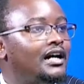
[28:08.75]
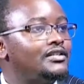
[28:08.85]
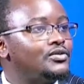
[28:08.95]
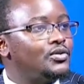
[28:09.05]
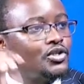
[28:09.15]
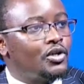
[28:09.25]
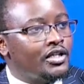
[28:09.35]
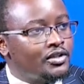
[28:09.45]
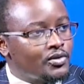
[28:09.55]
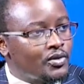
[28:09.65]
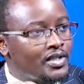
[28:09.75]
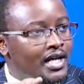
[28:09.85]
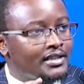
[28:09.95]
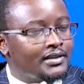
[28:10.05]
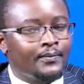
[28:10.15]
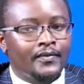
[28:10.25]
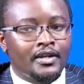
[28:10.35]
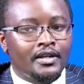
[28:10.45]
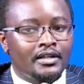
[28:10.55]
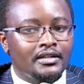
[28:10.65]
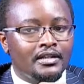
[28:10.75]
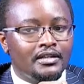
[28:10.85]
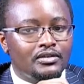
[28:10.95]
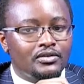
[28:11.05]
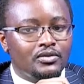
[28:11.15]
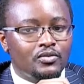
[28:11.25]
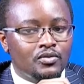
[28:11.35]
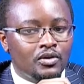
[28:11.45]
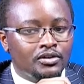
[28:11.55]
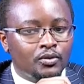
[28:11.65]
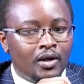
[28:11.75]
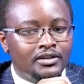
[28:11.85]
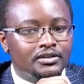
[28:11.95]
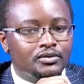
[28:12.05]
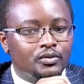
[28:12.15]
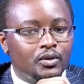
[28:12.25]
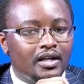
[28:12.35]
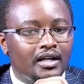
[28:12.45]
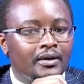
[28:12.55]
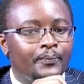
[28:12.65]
are so shocking to society that they do not want to